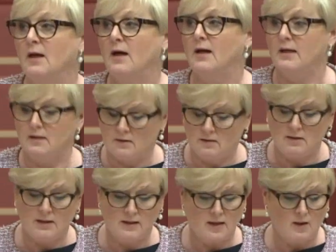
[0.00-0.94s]

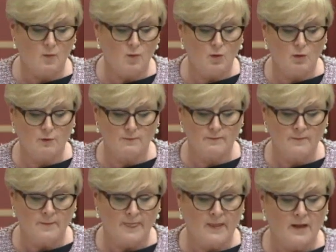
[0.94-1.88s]
in that war.
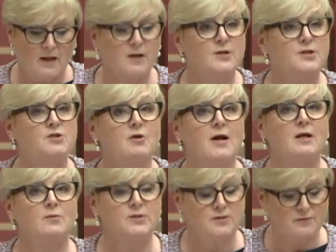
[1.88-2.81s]
And Australia
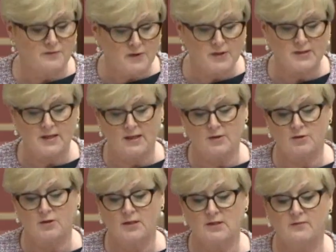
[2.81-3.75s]
was the first
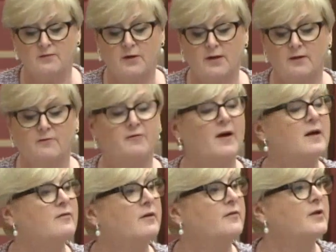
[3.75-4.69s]
country to vote in
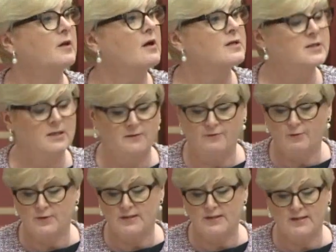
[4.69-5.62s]
favour of the
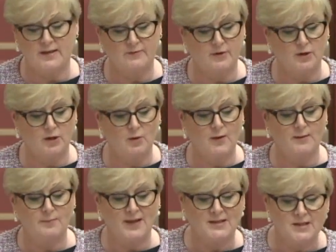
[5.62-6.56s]
1947 UN
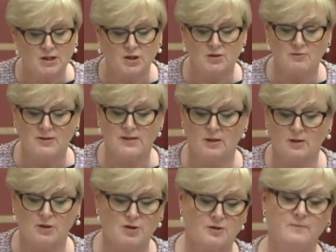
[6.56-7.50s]
partition
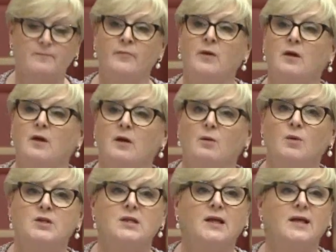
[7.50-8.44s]
resolution,
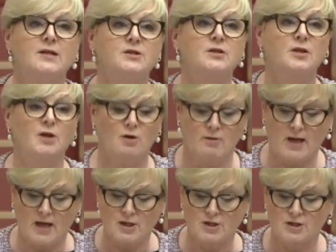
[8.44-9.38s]
which led to the
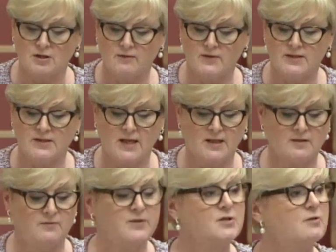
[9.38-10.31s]
creation of the State
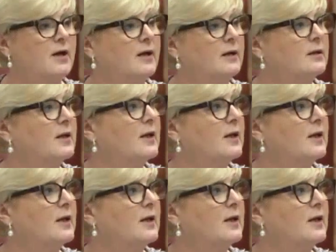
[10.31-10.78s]
of Israel